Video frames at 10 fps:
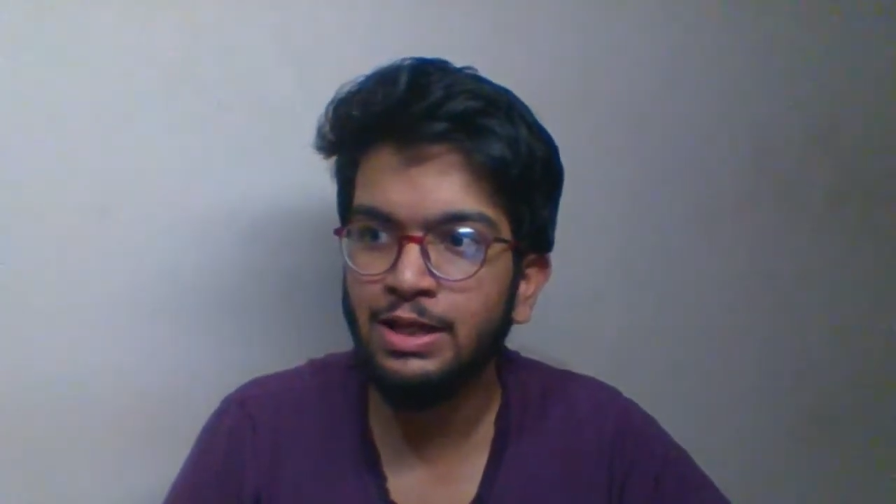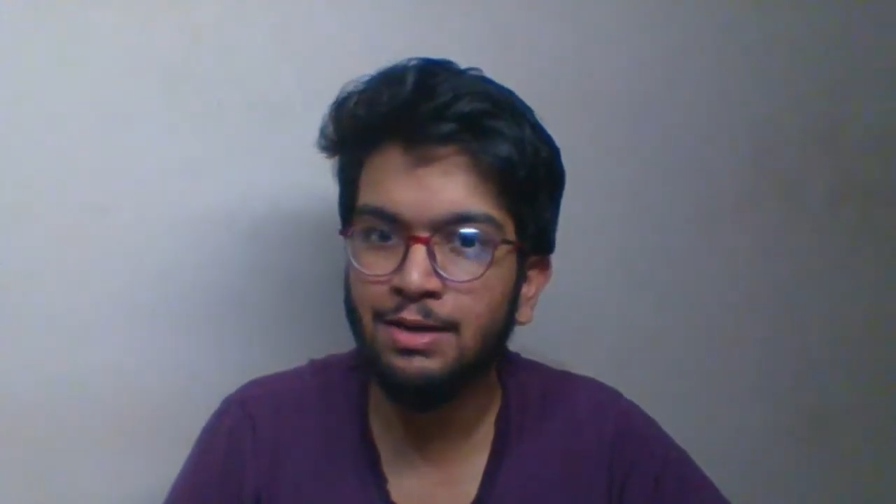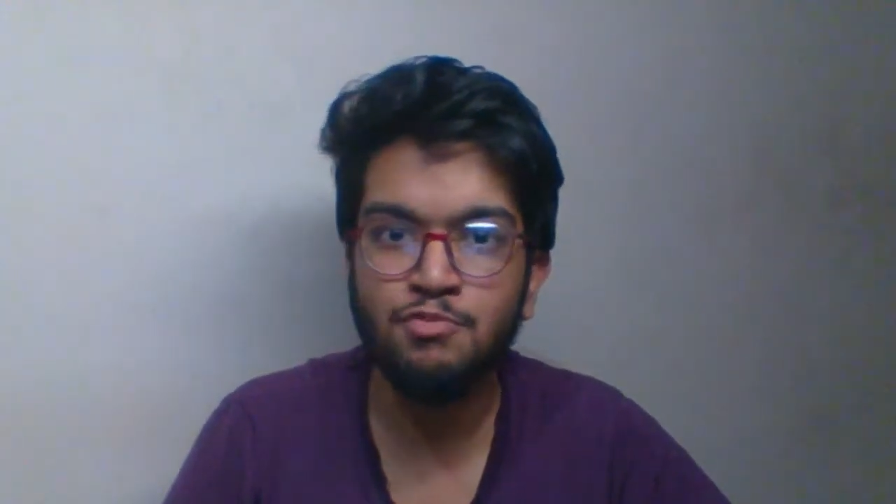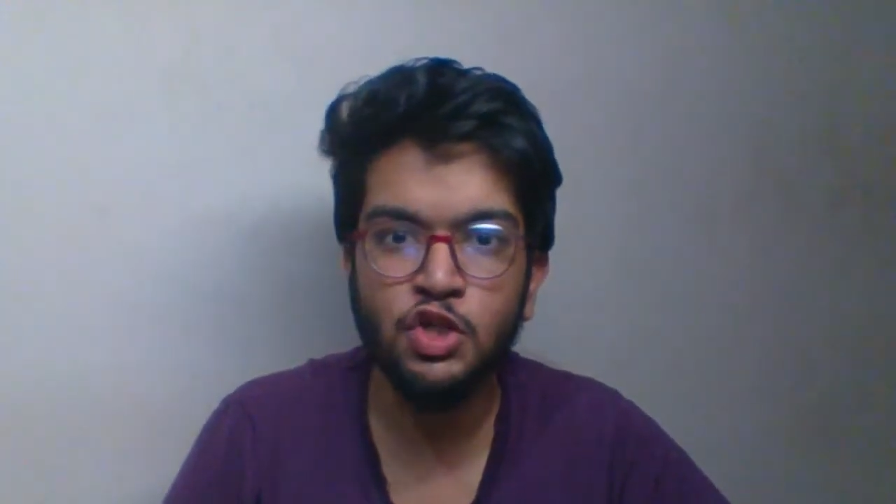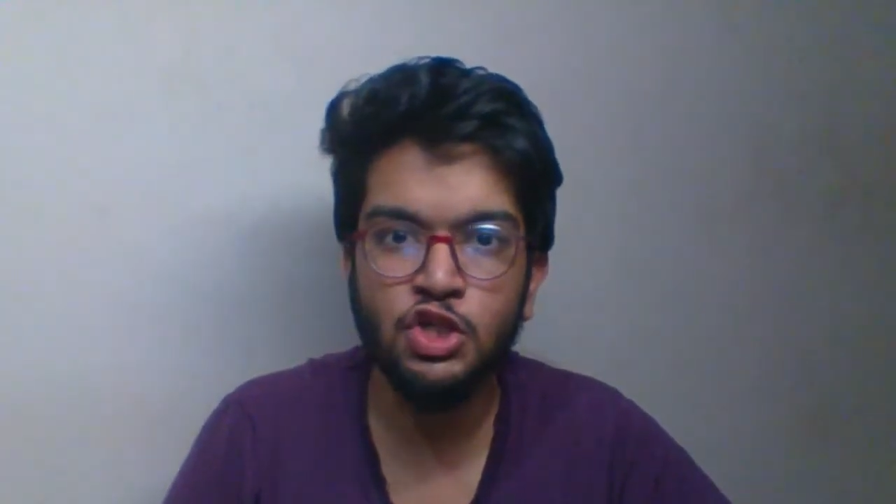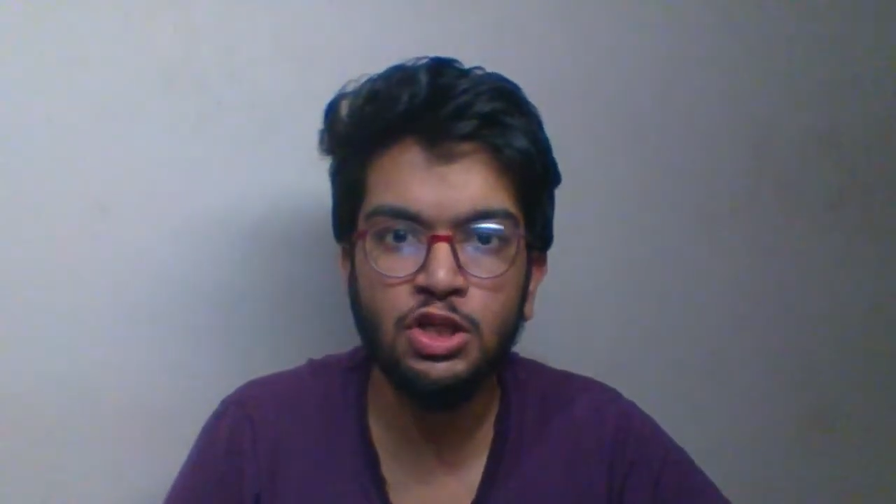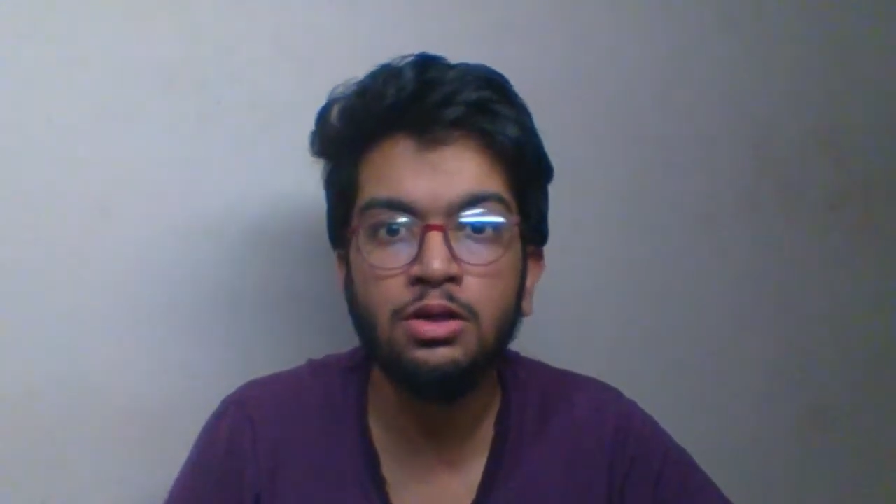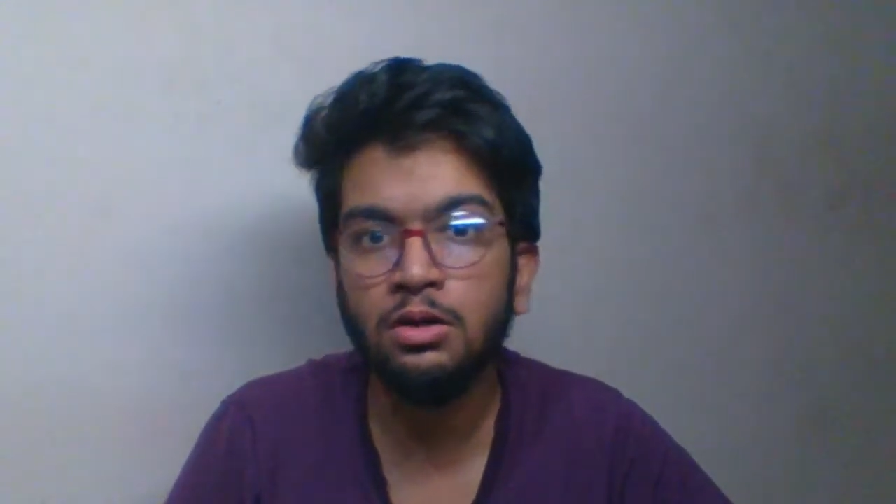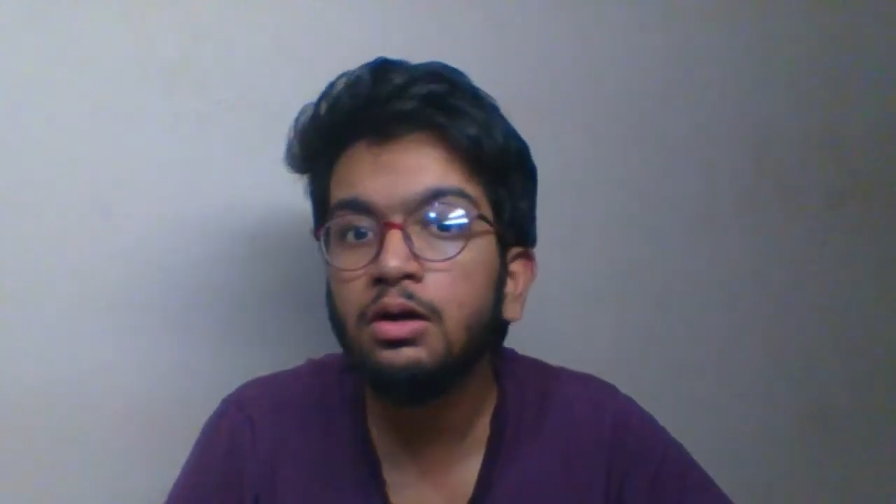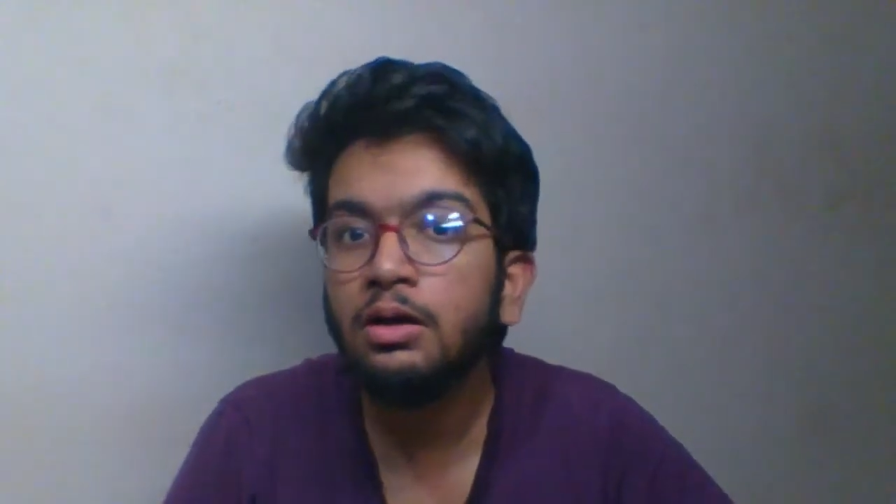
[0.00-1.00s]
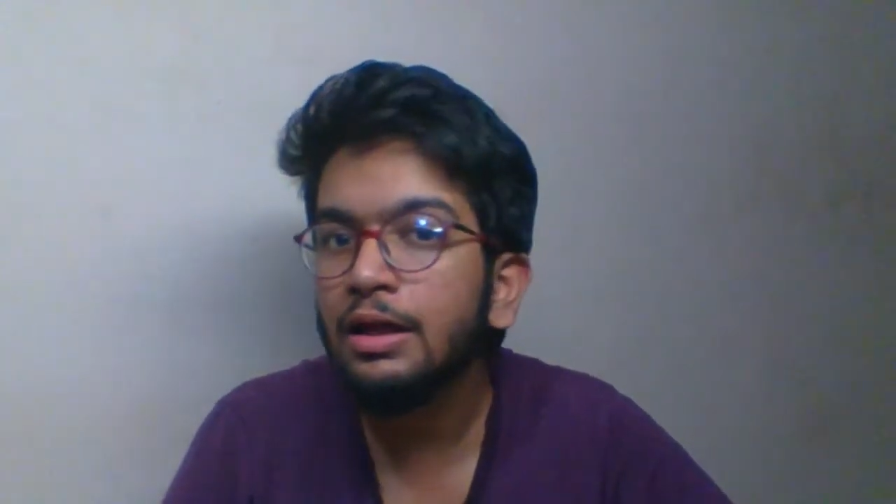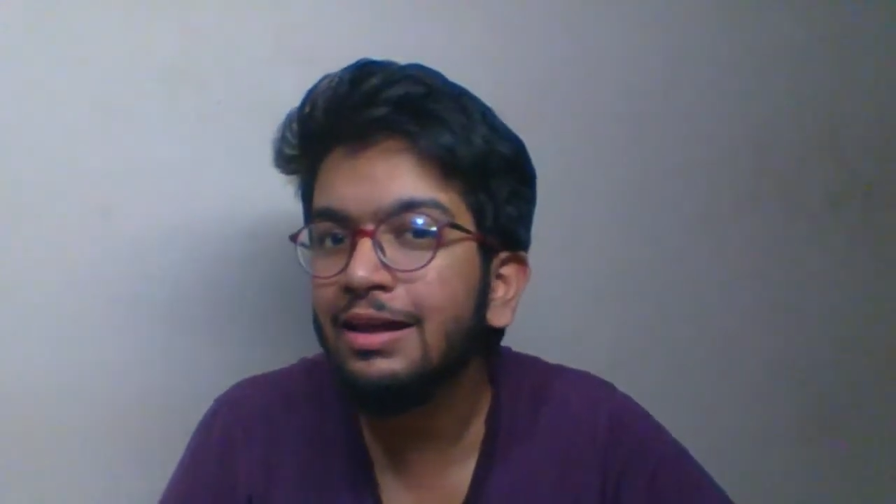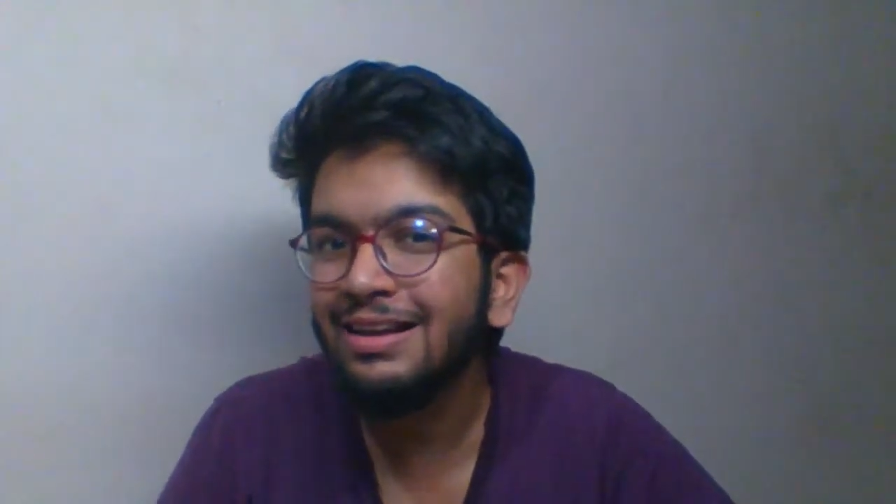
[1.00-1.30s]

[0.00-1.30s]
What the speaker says: like machine learning,